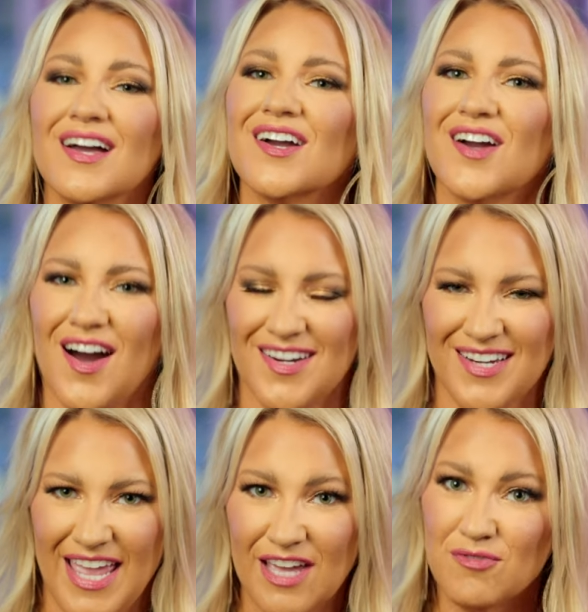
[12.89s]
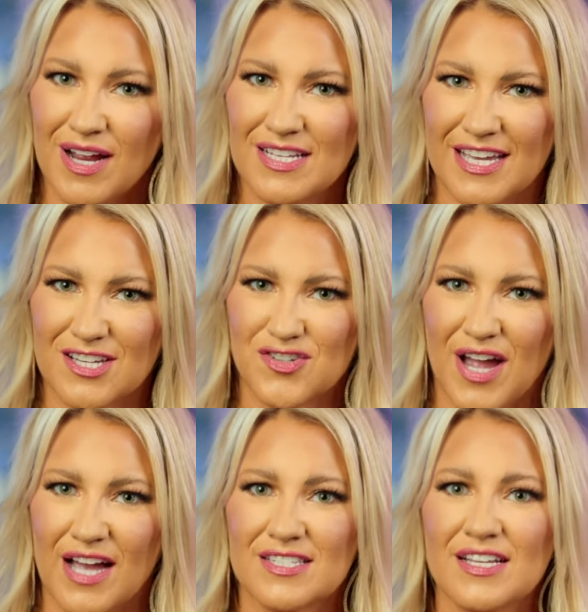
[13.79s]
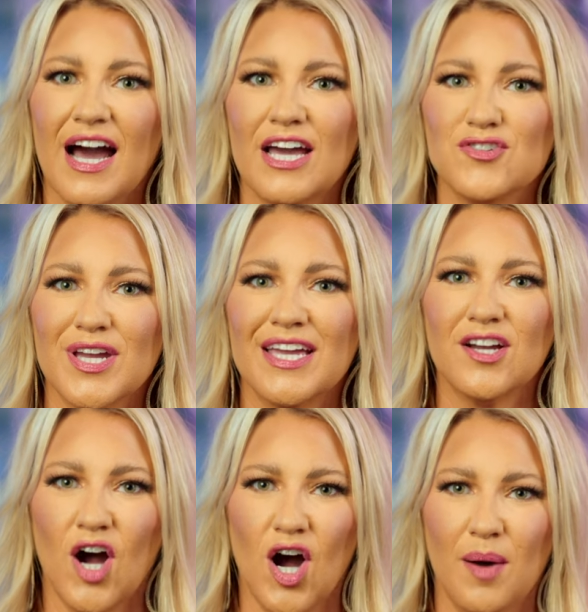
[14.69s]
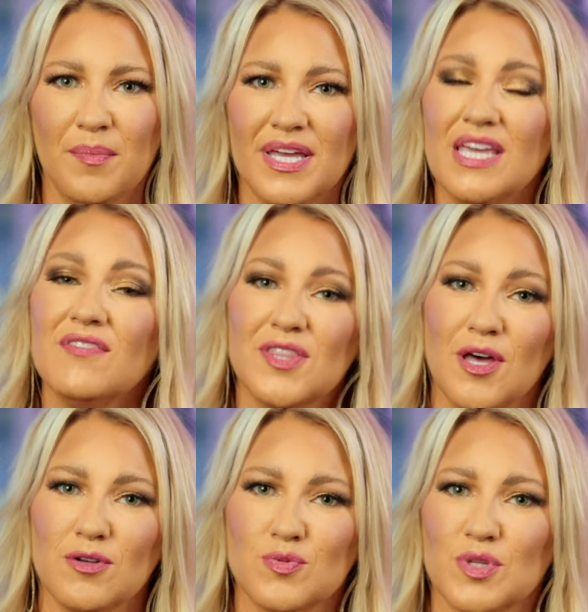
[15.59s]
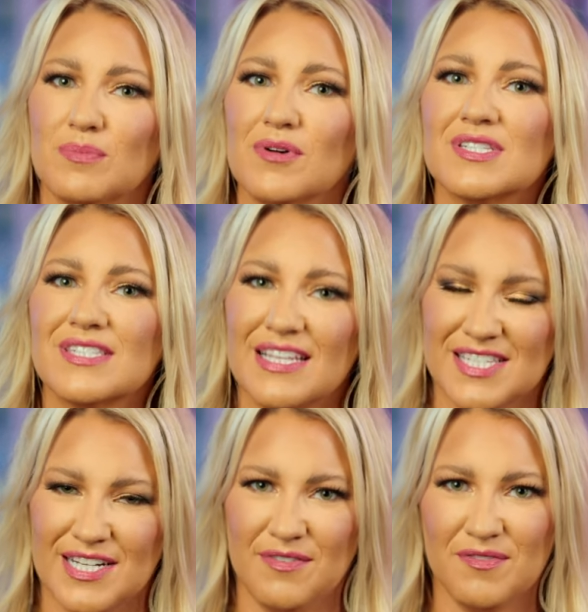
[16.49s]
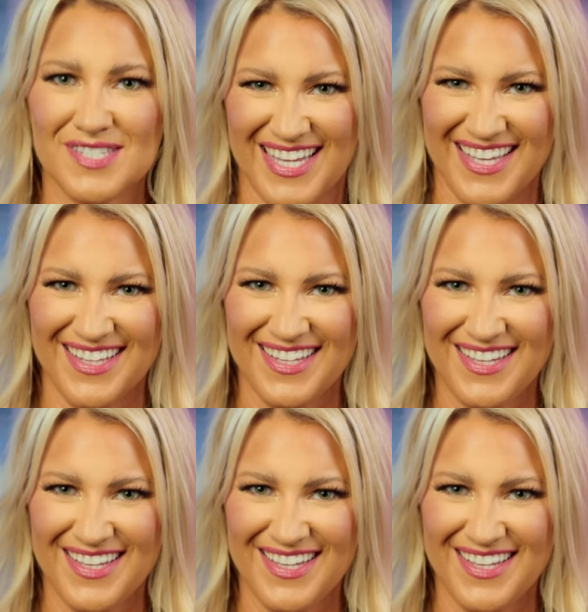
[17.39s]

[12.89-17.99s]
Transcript: cotton and rice extracts to hydrate and calm even those with the most sensitive of skin.